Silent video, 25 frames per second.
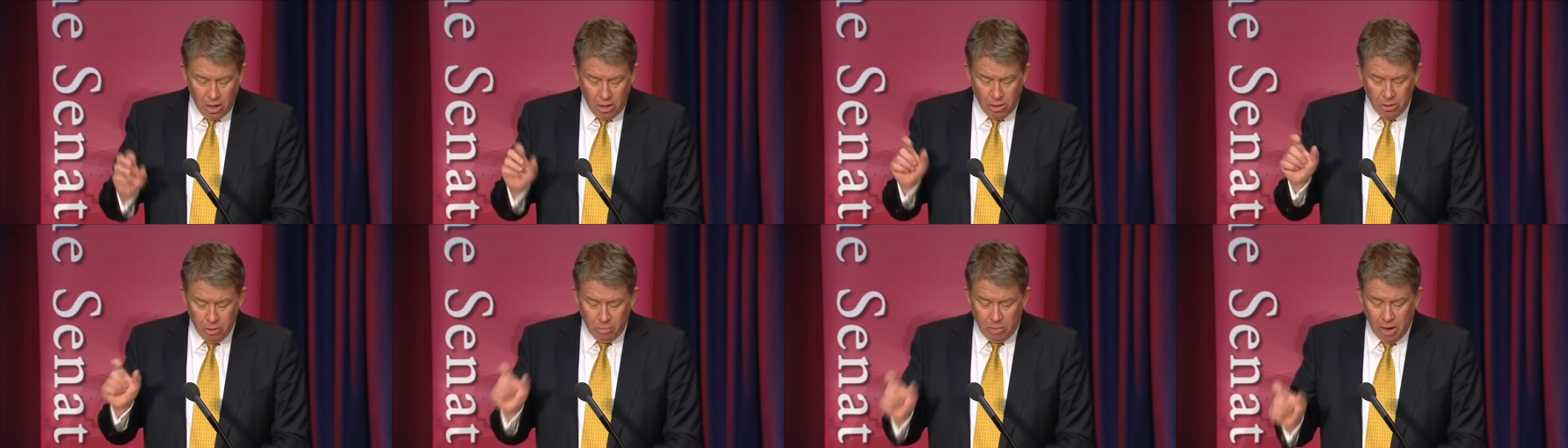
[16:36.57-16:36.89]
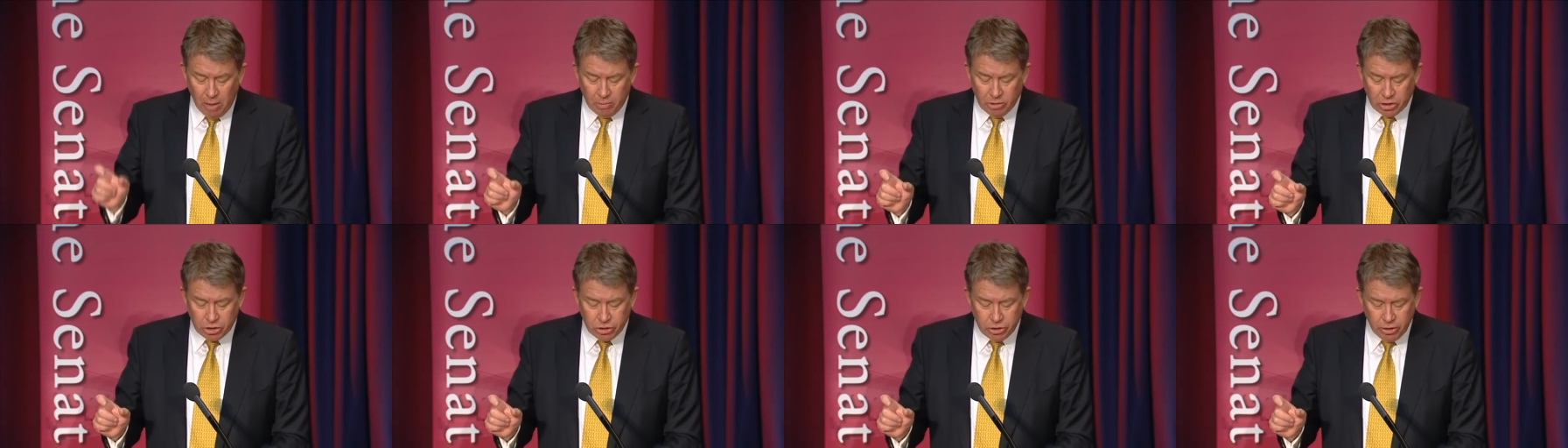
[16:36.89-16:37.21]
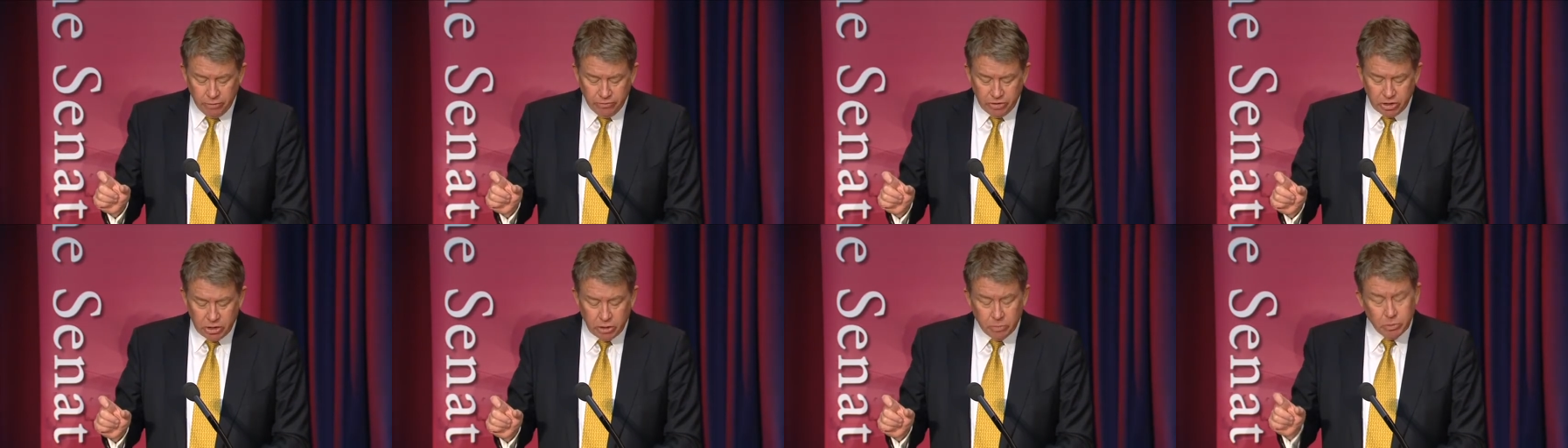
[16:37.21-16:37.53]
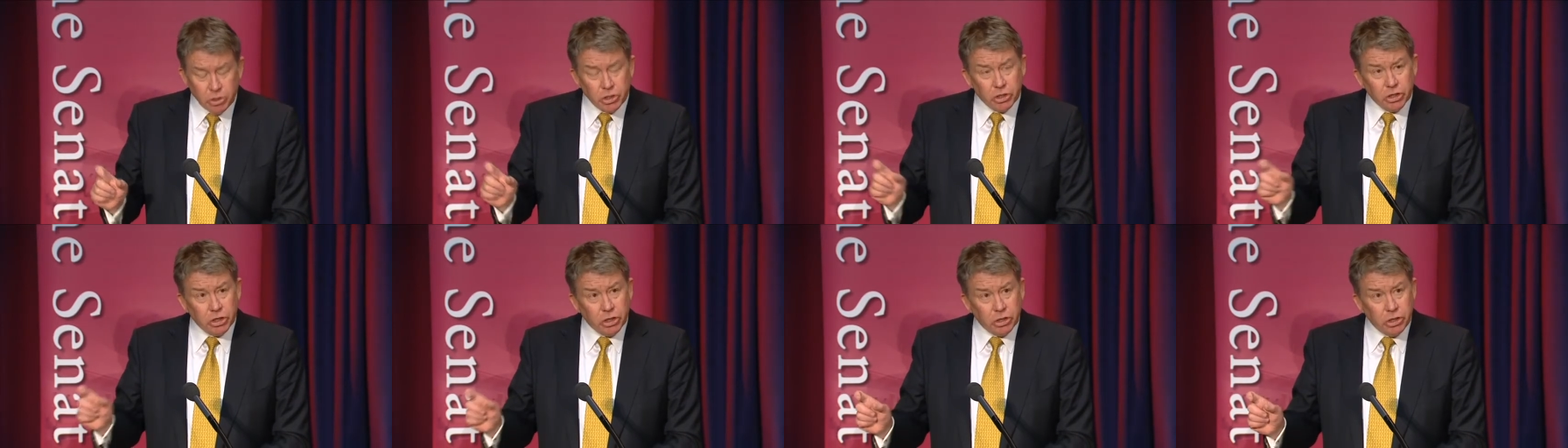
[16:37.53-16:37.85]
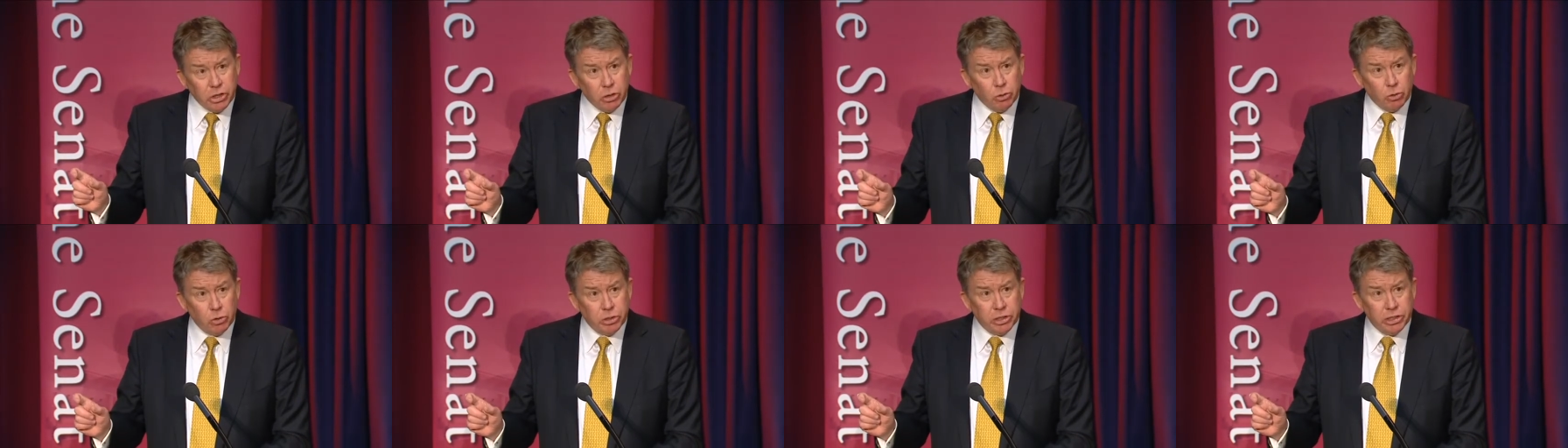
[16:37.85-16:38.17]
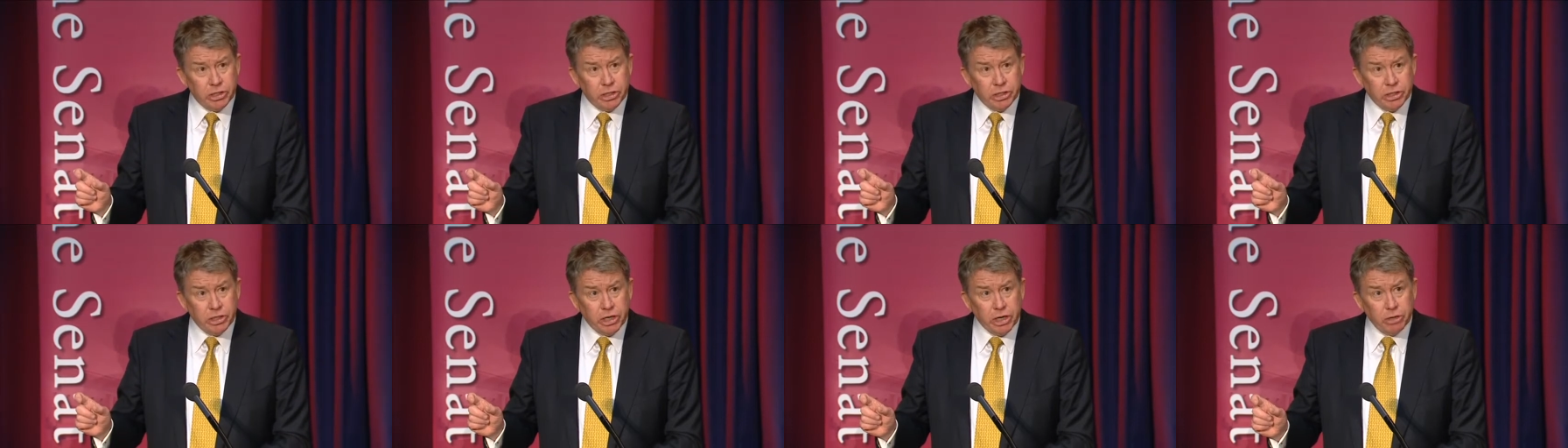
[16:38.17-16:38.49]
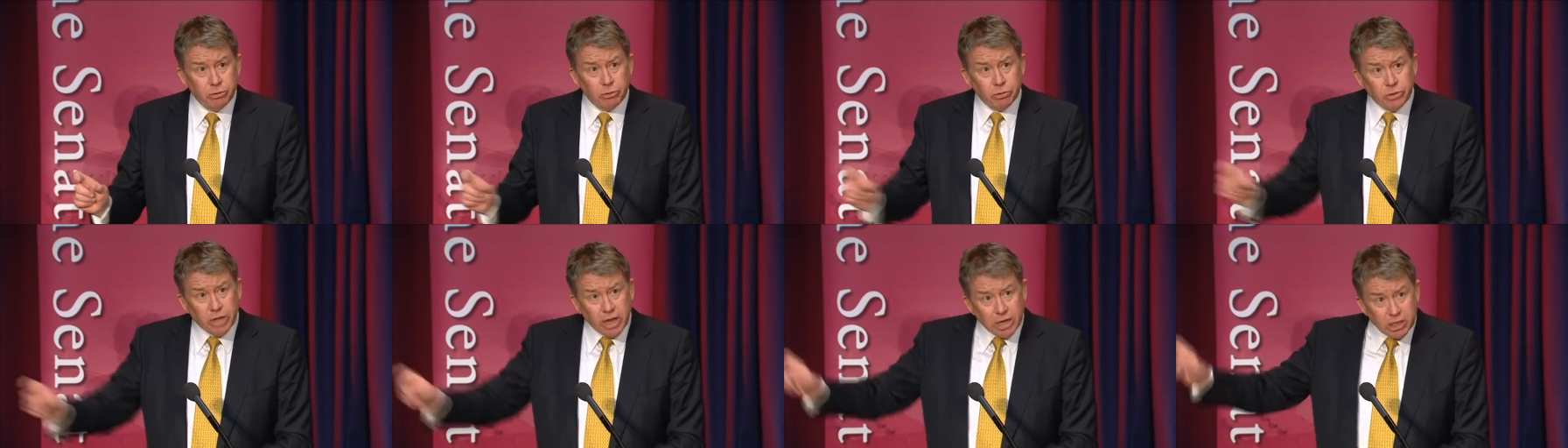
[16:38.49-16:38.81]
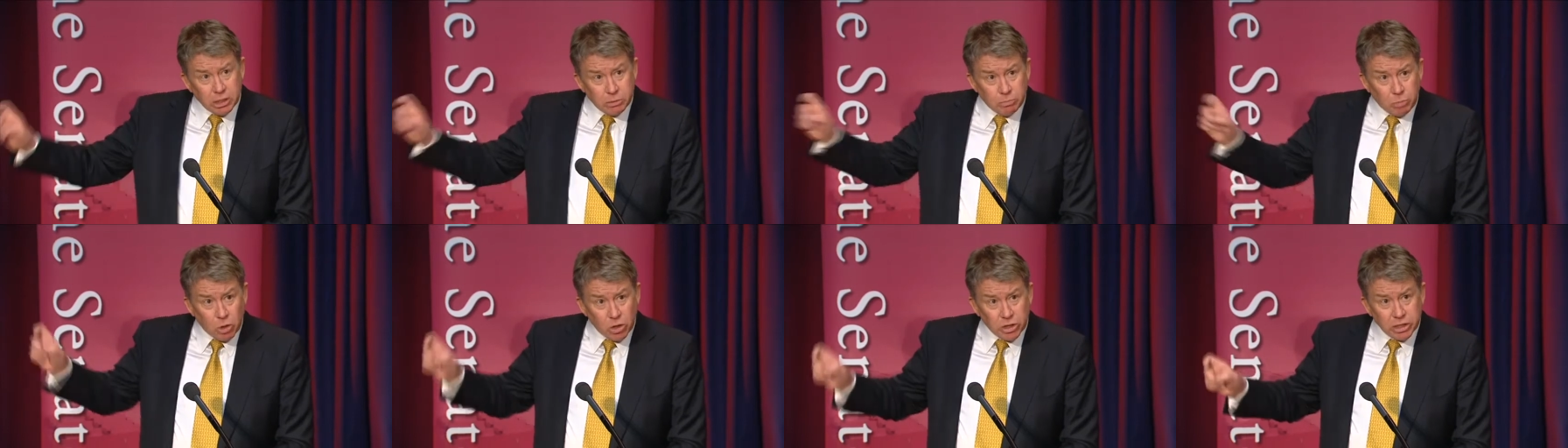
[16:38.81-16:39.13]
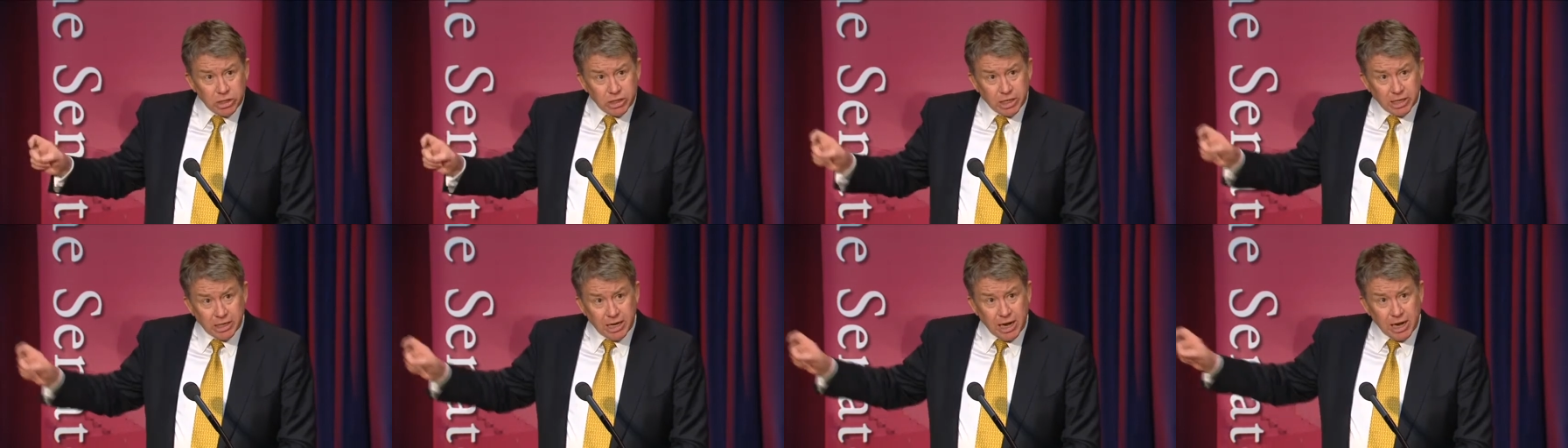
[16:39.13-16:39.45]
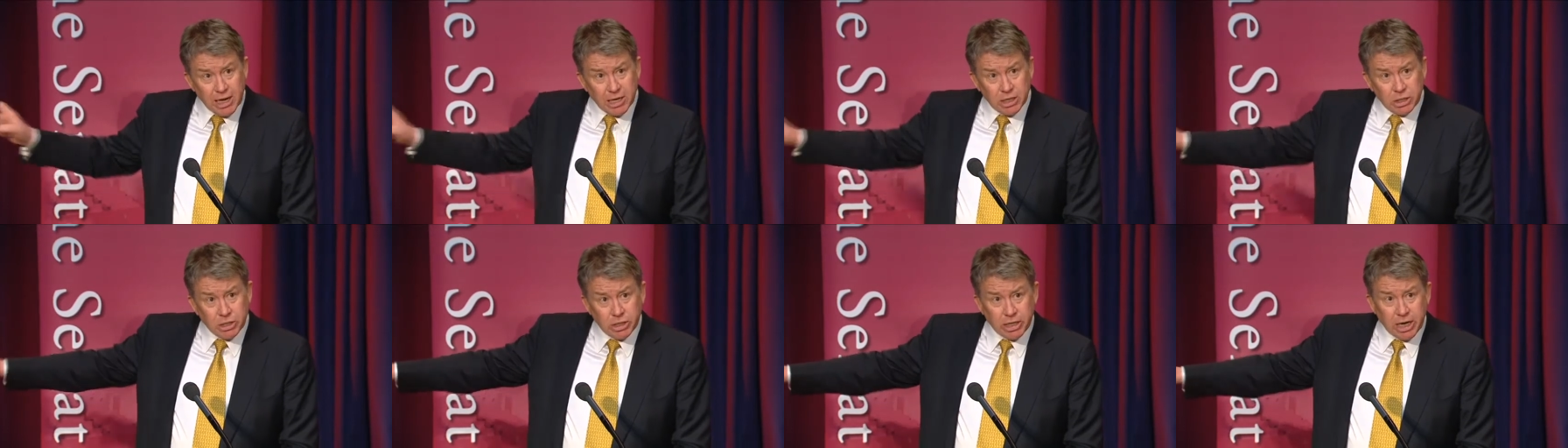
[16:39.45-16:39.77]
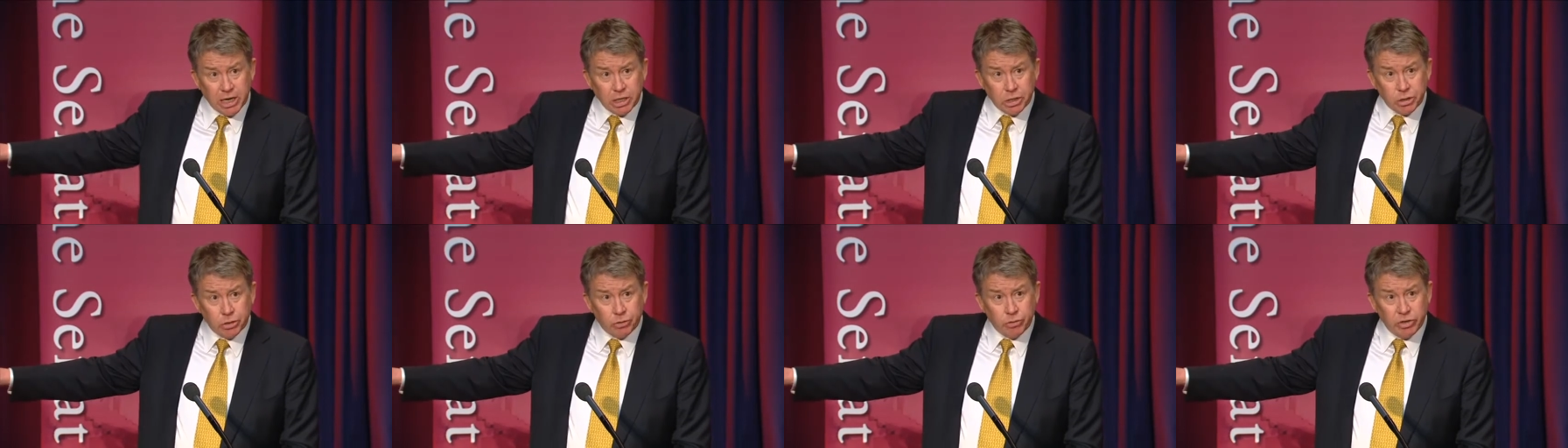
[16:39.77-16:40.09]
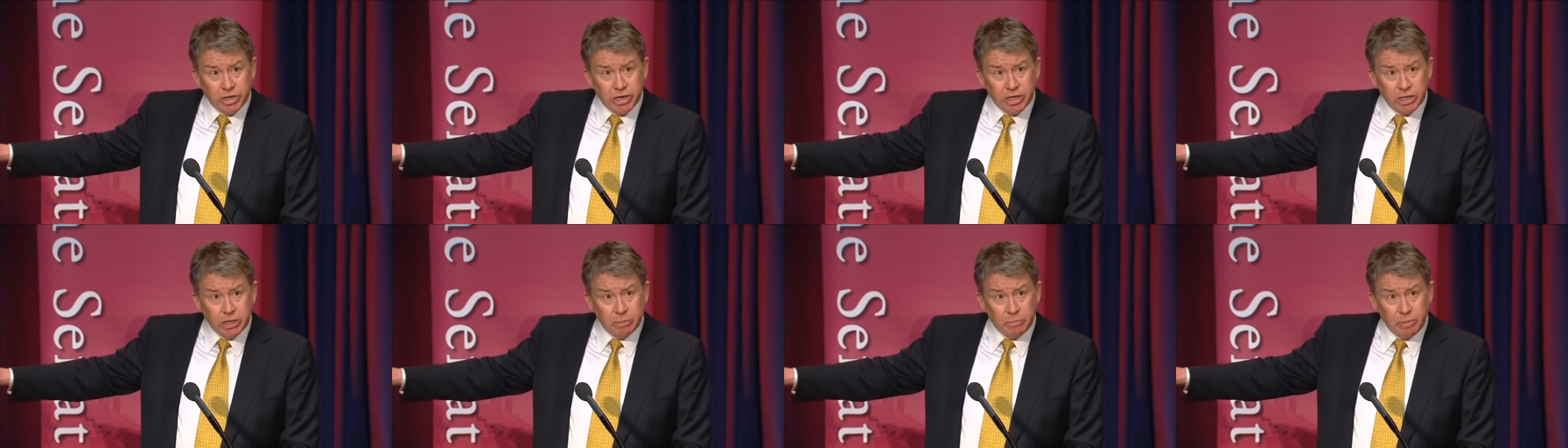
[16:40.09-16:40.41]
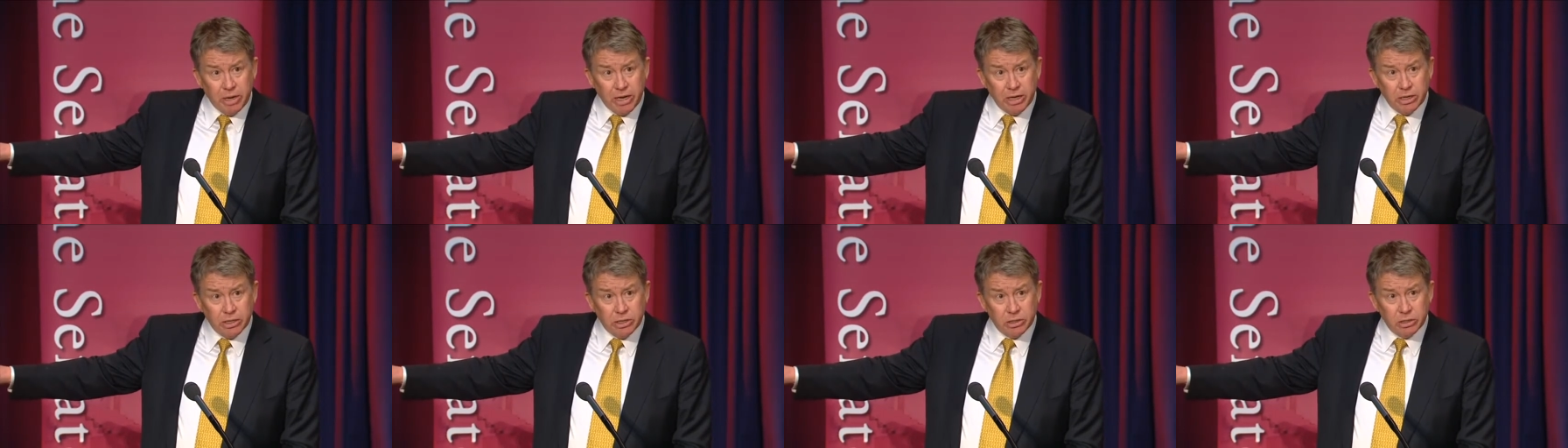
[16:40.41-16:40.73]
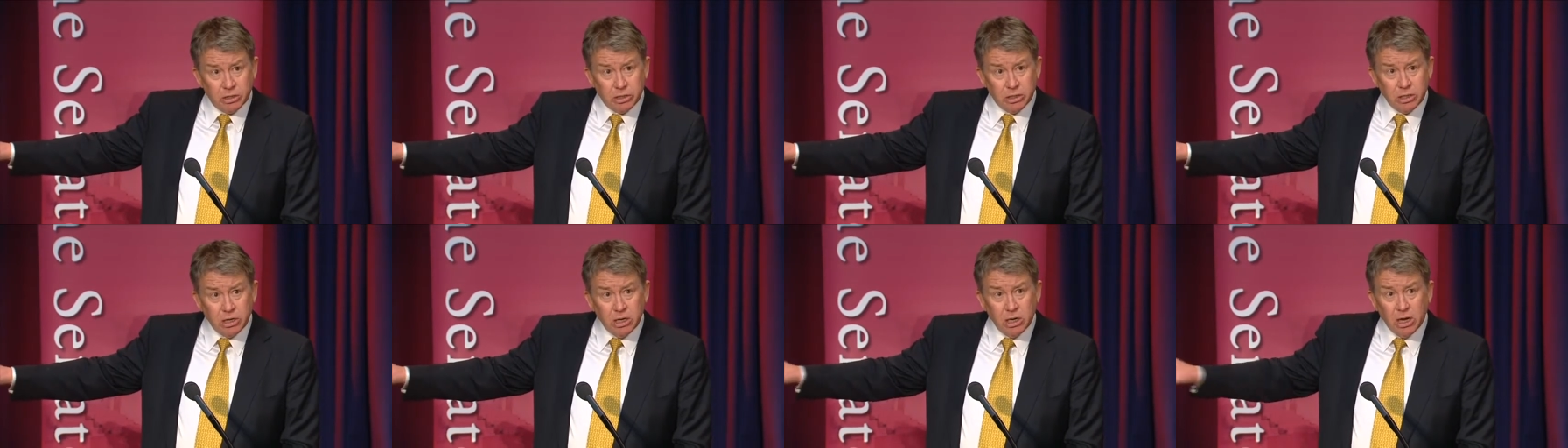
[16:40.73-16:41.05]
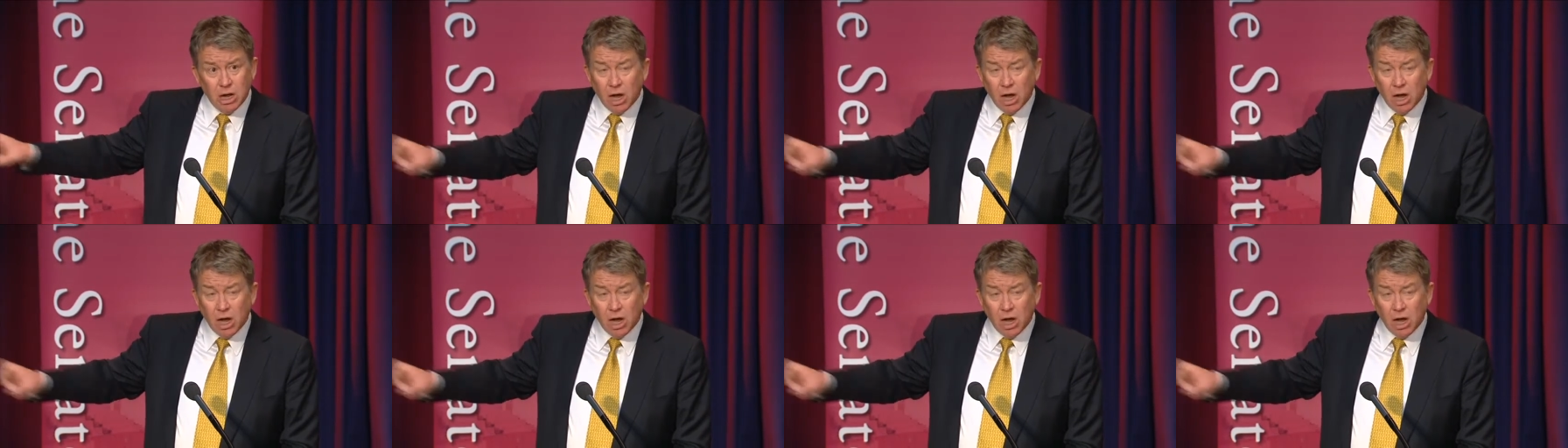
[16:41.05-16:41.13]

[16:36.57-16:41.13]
the Public Service Commission and the Auditor General, that is, bodies that had a statutory independence.